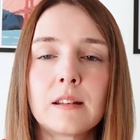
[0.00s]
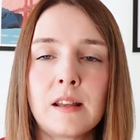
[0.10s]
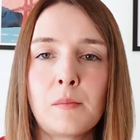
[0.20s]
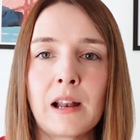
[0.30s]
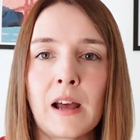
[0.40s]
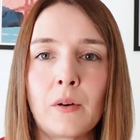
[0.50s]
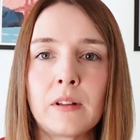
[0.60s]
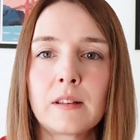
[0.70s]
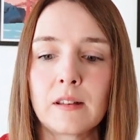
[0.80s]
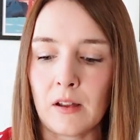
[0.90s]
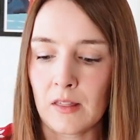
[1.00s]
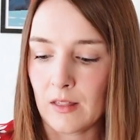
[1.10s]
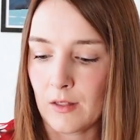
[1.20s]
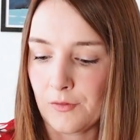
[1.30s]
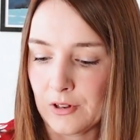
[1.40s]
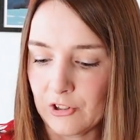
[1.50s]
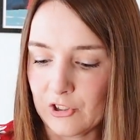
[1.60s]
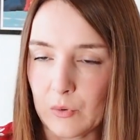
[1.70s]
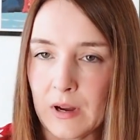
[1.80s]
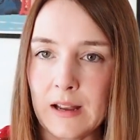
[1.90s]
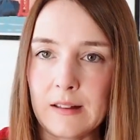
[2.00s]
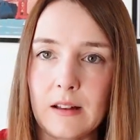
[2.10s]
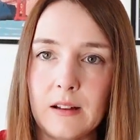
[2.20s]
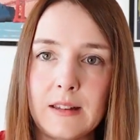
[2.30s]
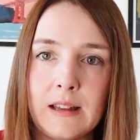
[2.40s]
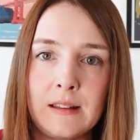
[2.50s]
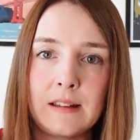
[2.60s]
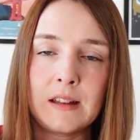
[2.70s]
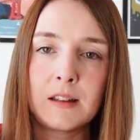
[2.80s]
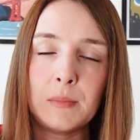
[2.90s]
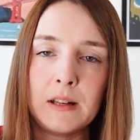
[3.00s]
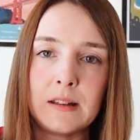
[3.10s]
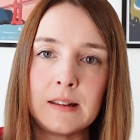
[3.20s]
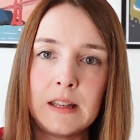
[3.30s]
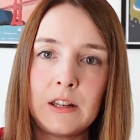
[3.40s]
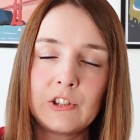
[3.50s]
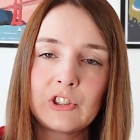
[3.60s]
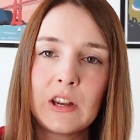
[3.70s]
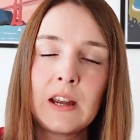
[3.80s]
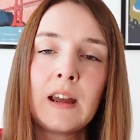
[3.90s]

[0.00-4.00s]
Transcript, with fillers: seam allowance so that the finished squares are 10 centimetres each.